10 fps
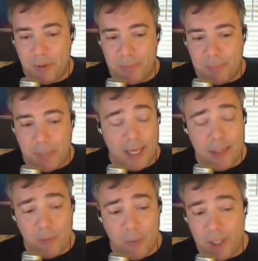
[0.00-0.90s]
who have been
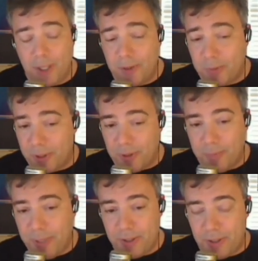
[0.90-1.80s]
buying Windows with
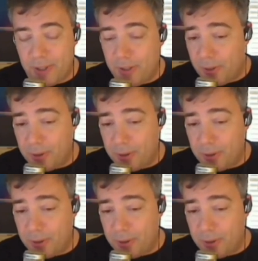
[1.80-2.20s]
new PCs,